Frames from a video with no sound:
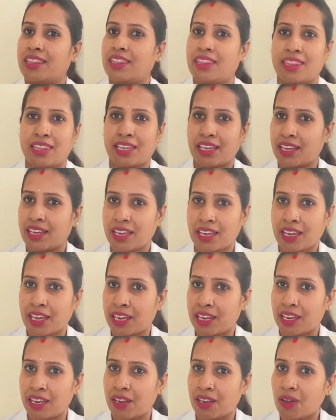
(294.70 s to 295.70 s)
there
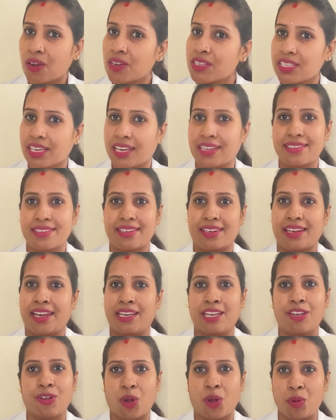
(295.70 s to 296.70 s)
cannot enter
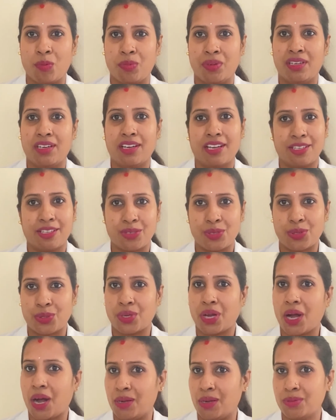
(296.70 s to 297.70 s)
any robber into your
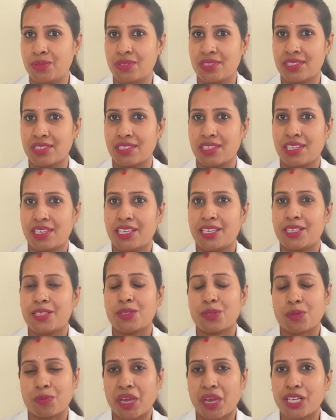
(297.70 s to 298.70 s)
house.
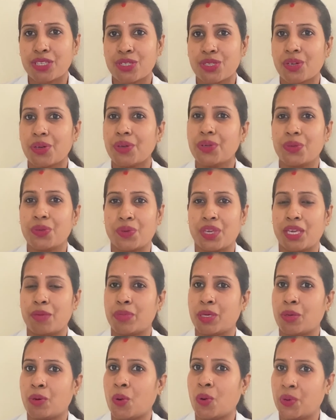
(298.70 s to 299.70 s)
So make sure you keep
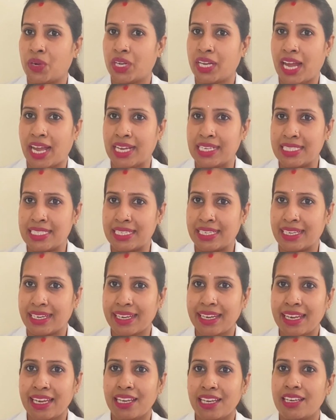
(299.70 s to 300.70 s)
your oral hygiene
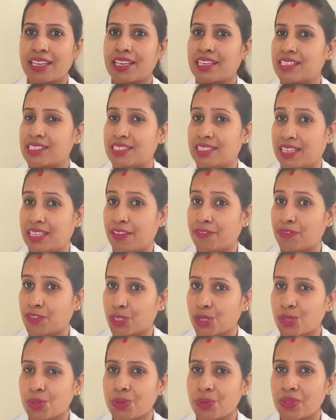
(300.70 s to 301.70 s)
clean, save the
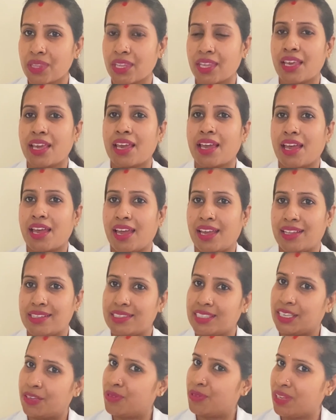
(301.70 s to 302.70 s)
tooth, and
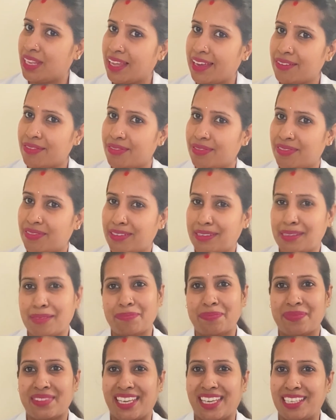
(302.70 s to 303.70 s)
save your life.
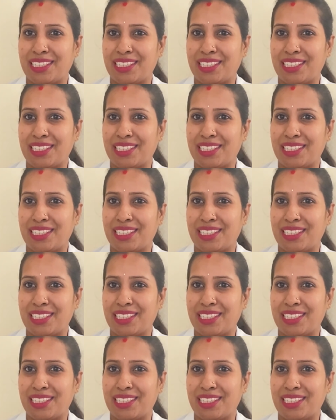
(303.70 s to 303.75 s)
Thank